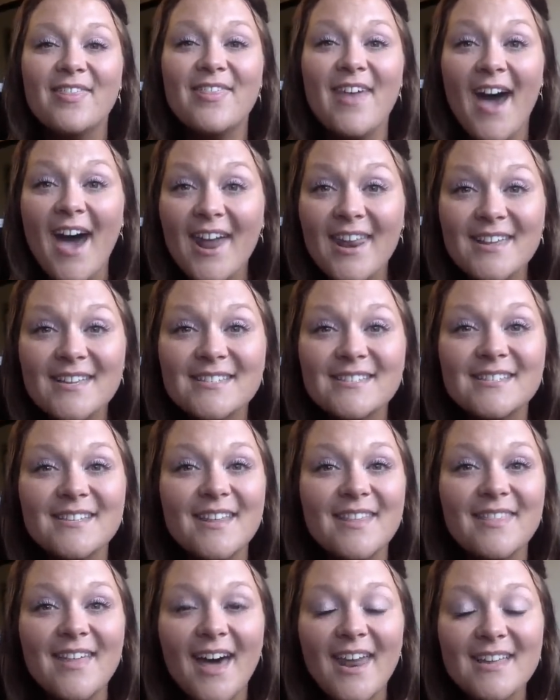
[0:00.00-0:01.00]
That
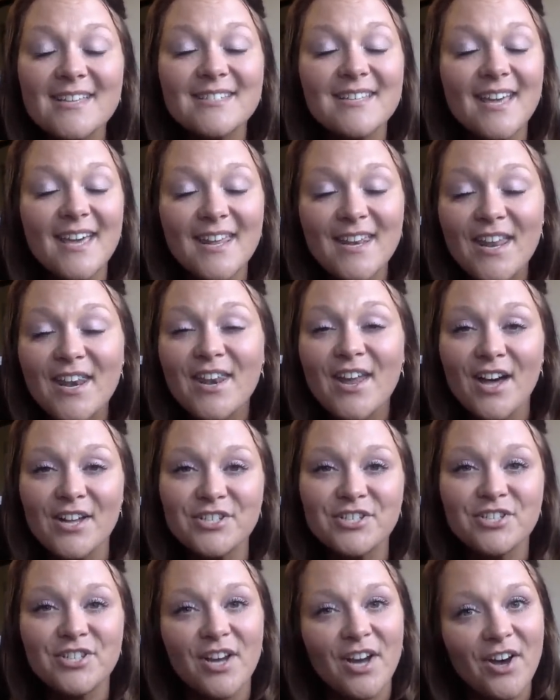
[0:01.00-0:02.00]
is in a
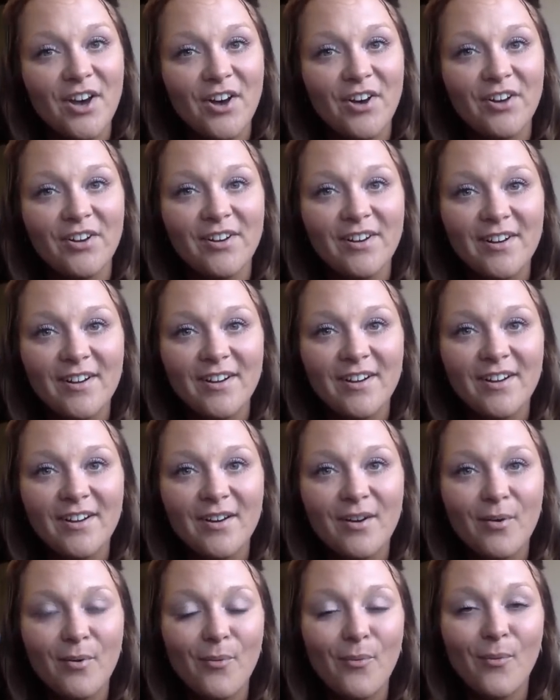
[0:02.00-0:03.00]
nutshell
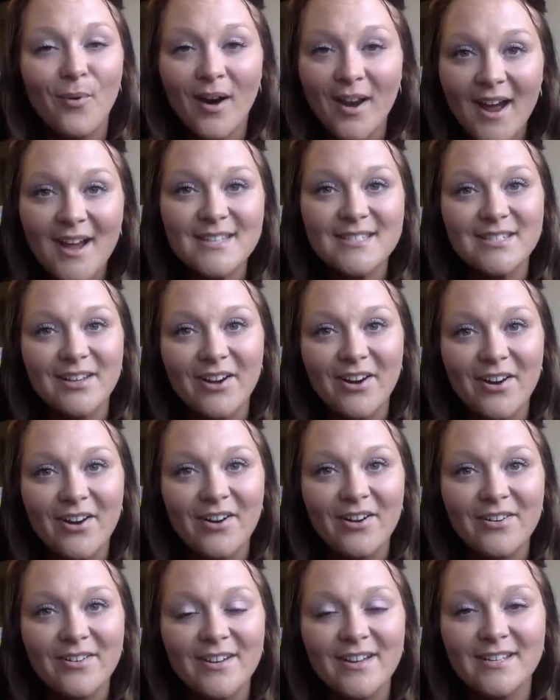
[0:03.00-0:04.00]
what I
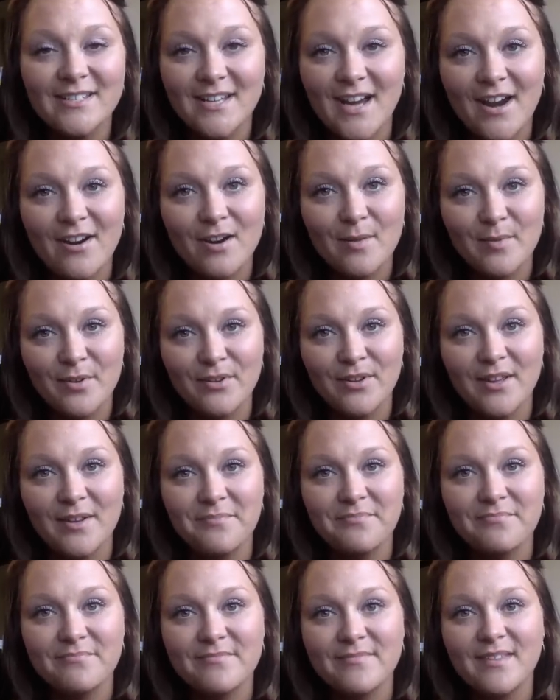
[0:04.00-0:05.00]
saw in Tyra
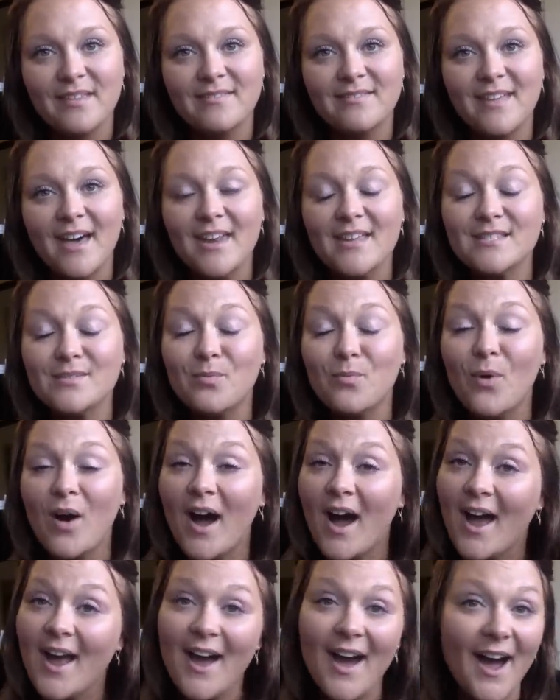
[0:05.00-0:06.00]
Beauty. That is
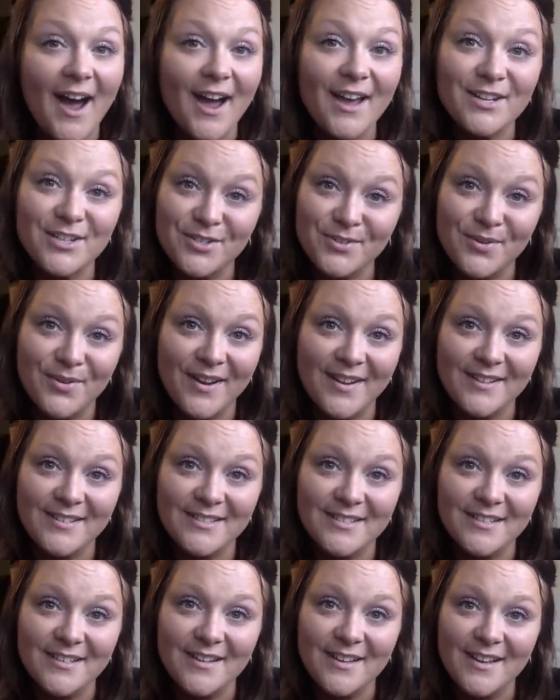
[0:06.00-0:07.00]
why I
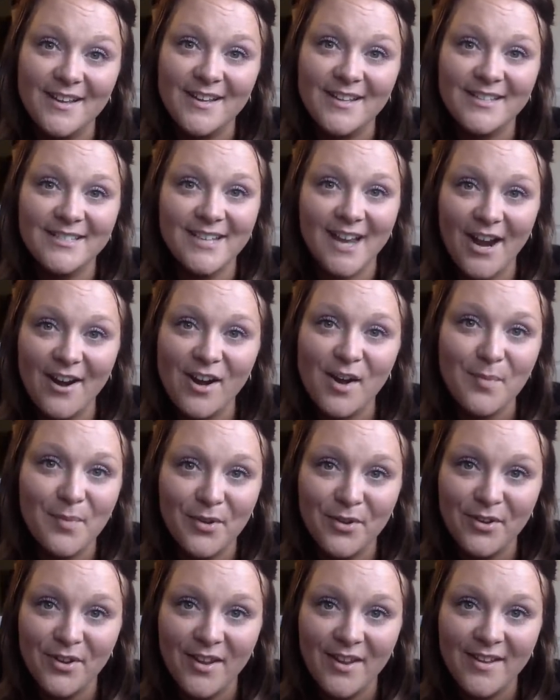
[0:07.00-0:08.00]
joined Tyra
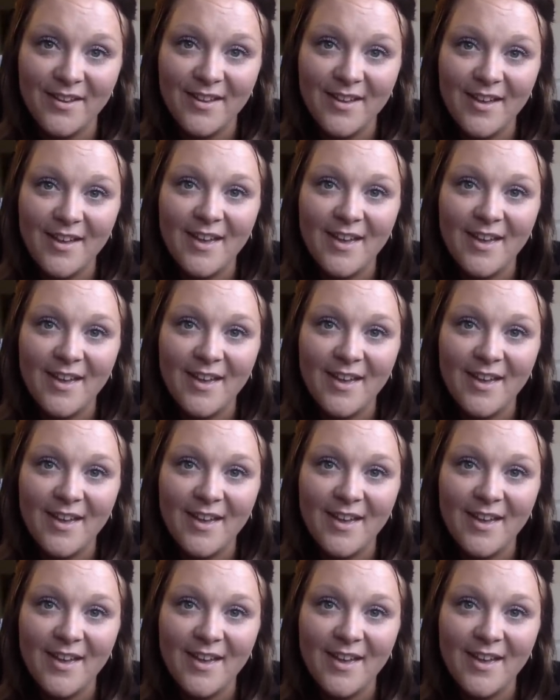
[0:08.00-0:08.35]
Beauty.